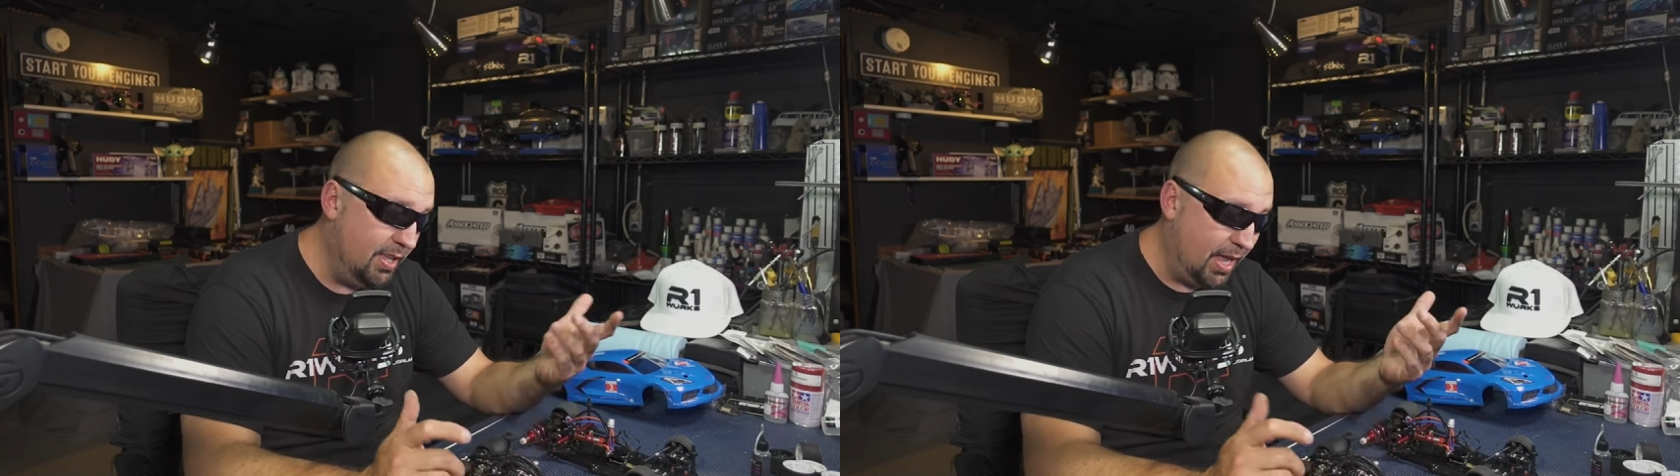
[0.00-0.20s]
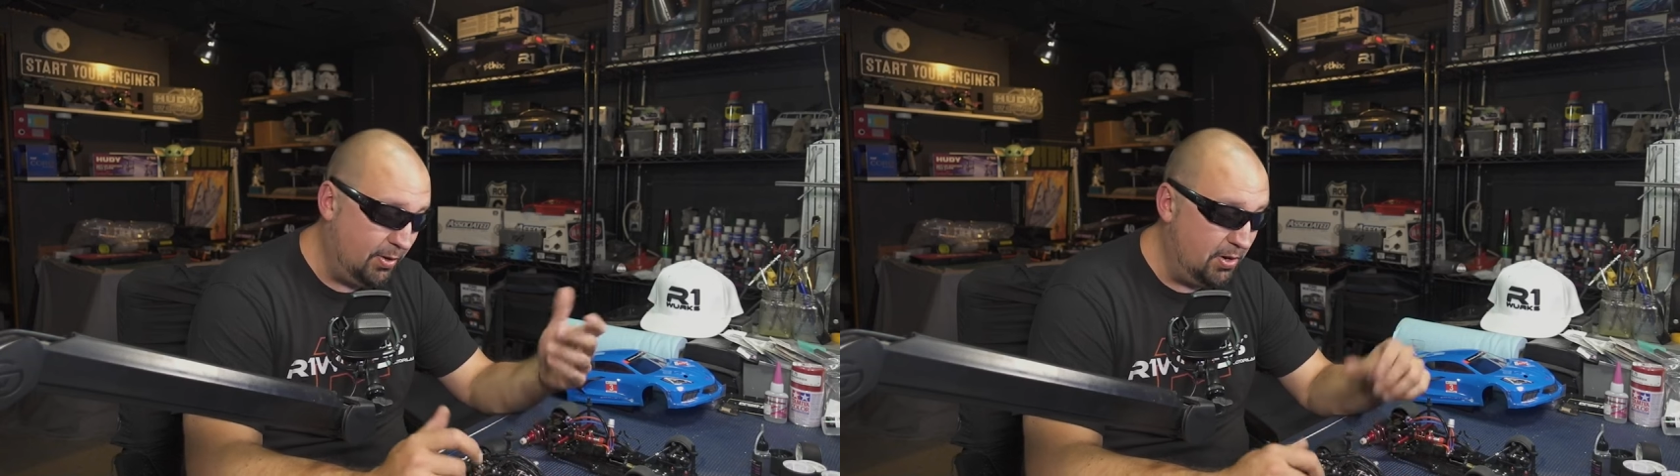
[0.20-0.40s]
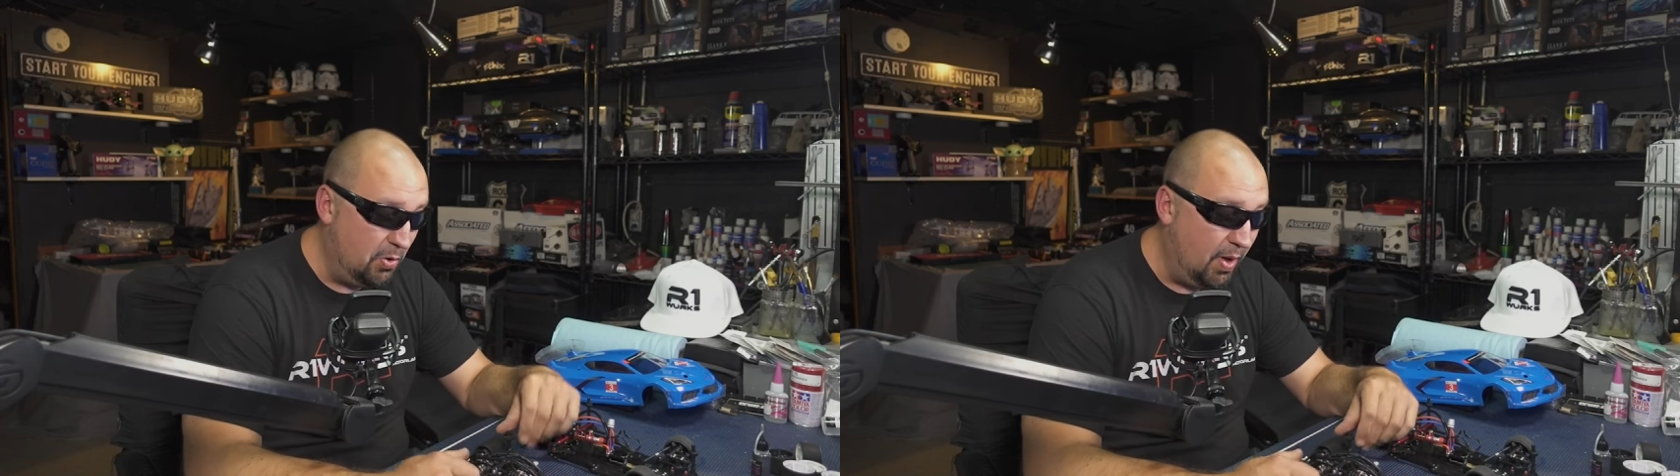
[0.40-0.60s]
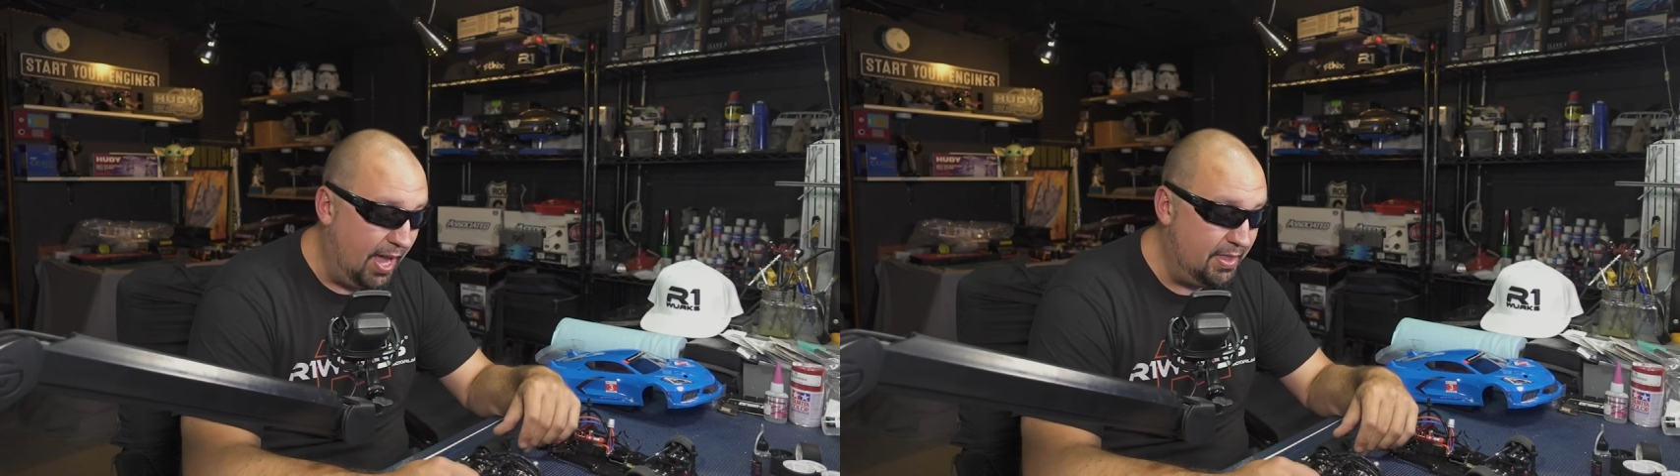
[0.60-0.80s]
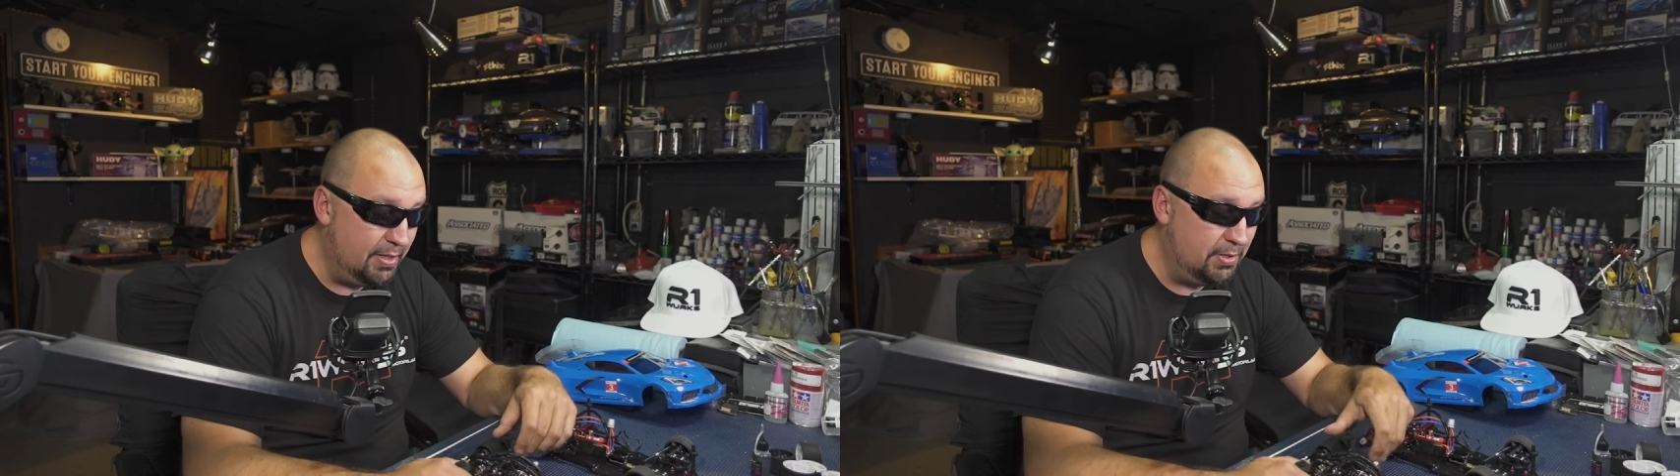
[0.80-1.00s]
I don't know
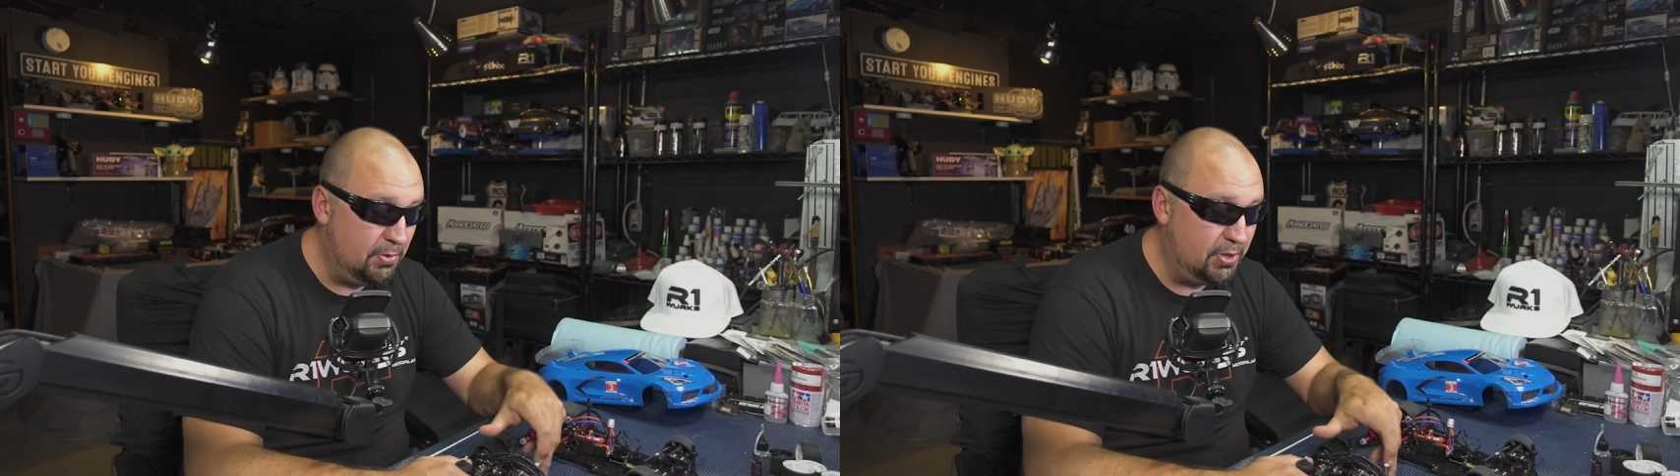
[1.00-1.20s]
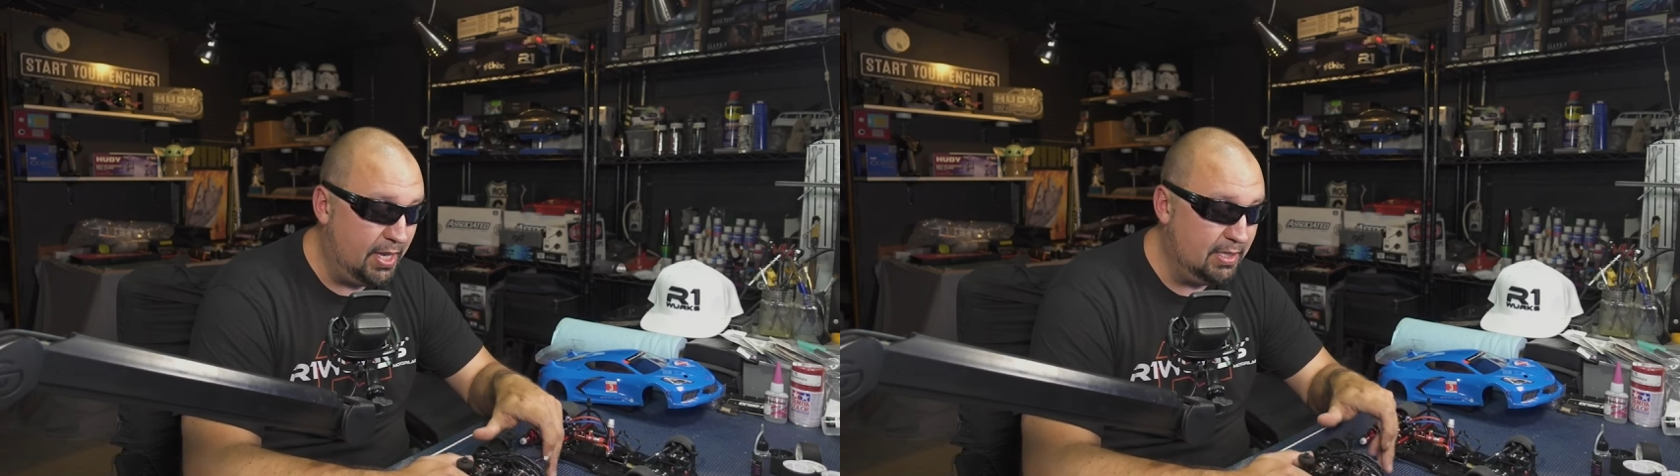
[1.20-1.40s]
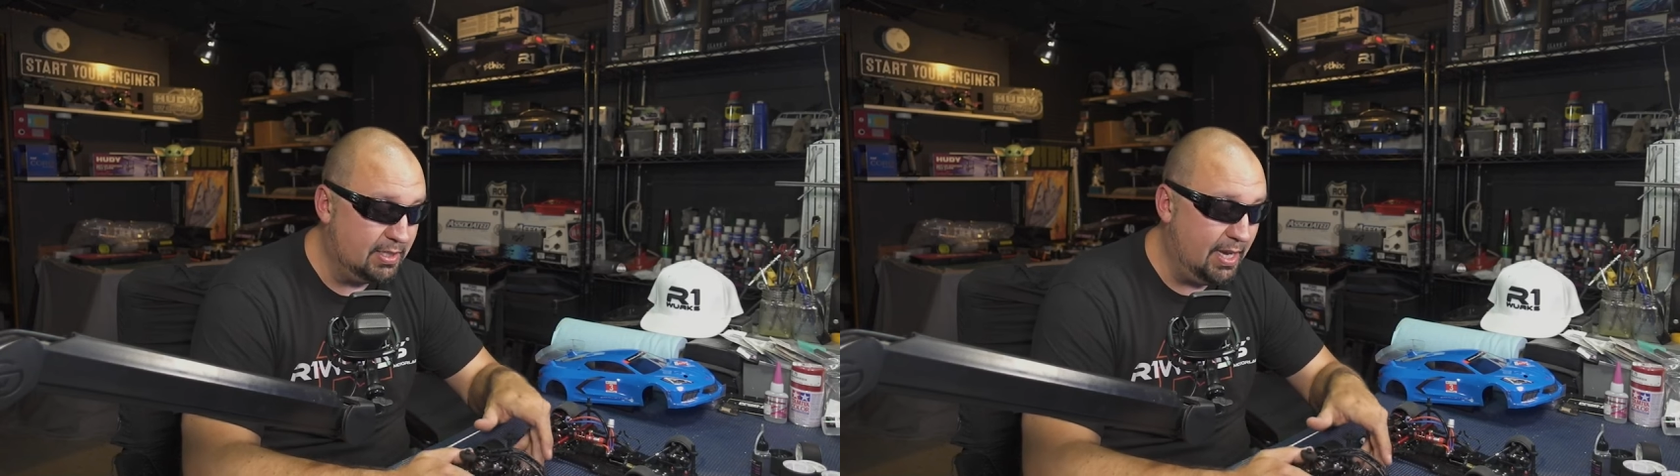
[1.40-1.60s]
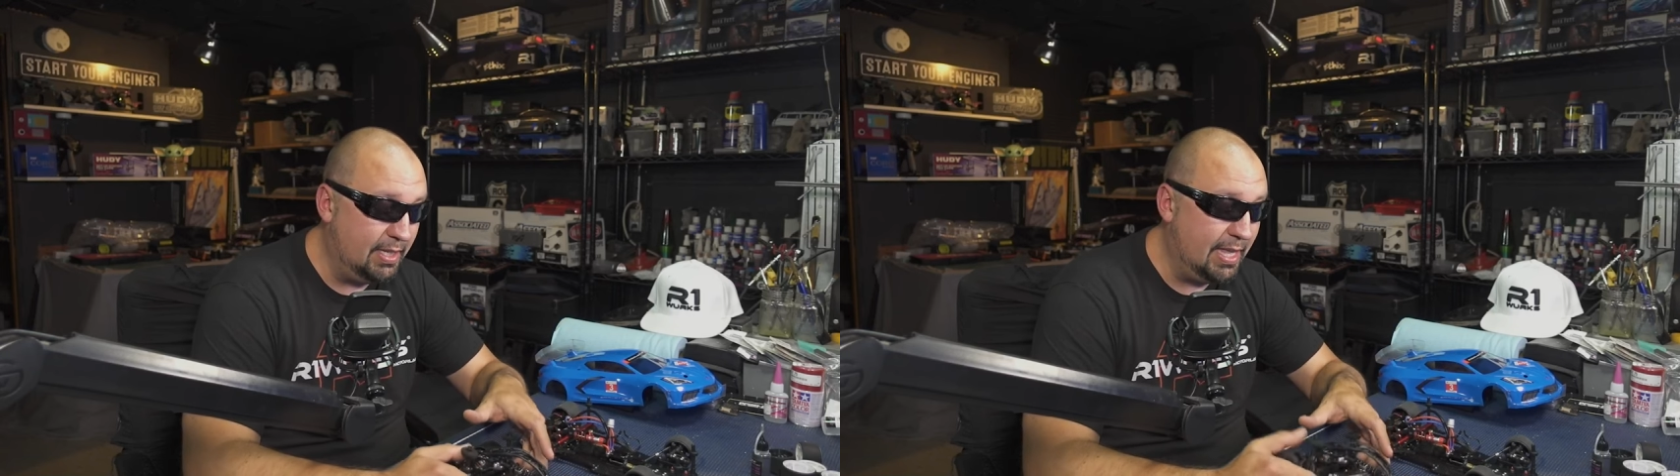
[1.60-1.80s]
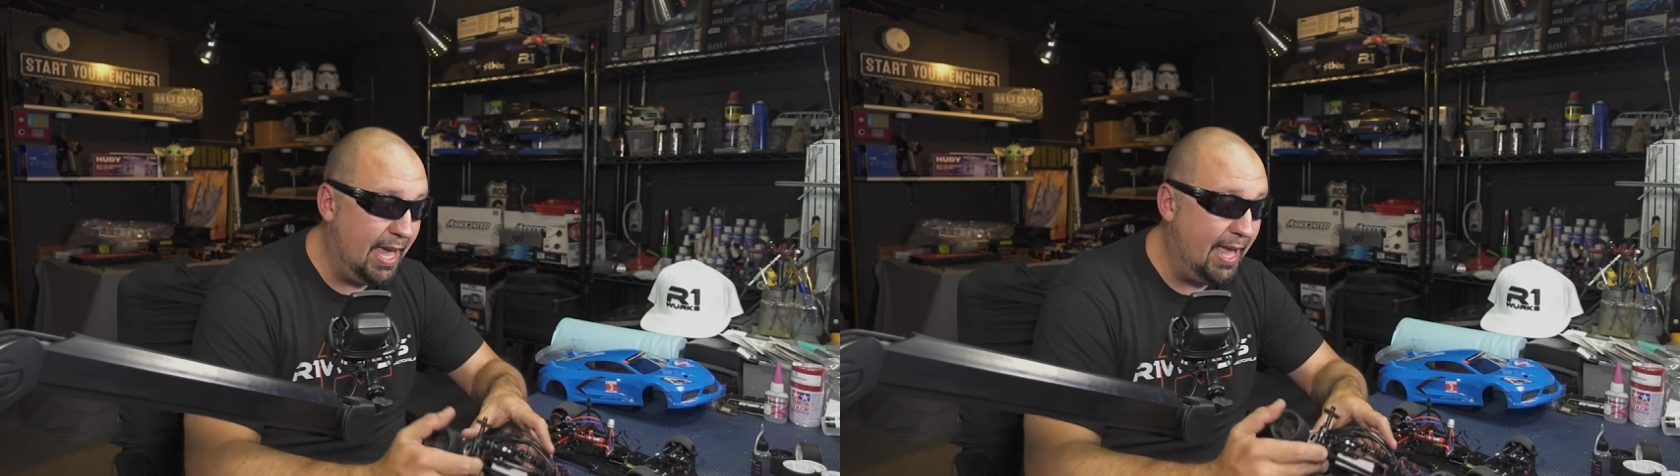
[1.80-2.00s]
why they do things
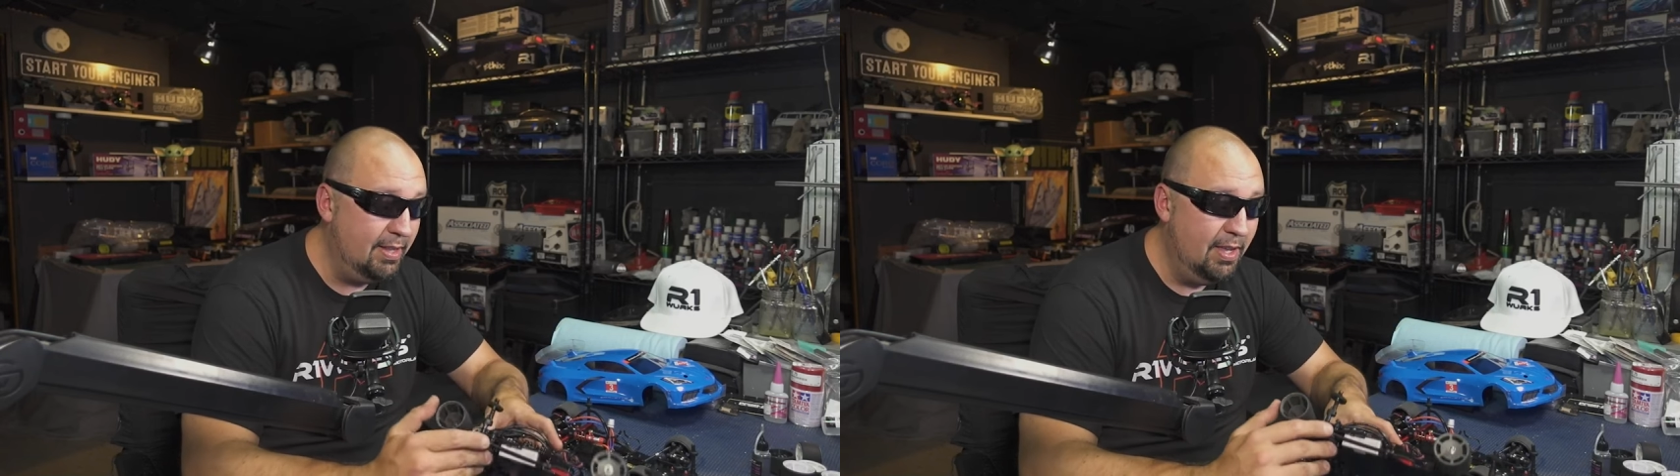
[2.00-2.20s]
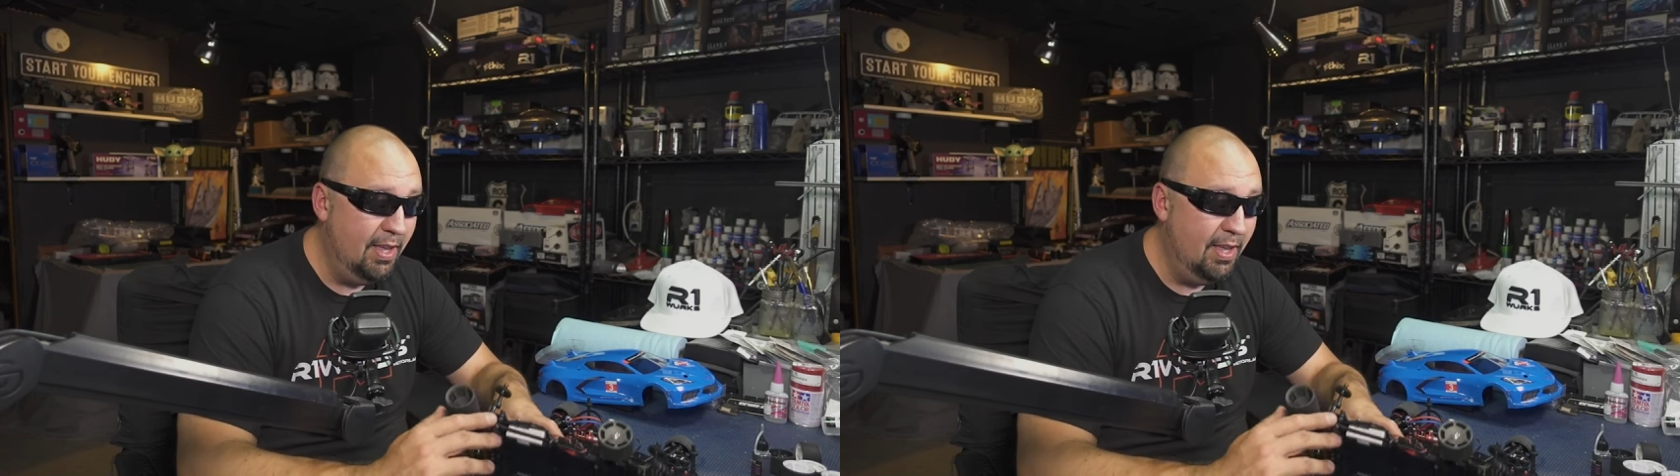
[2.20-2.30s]
like that.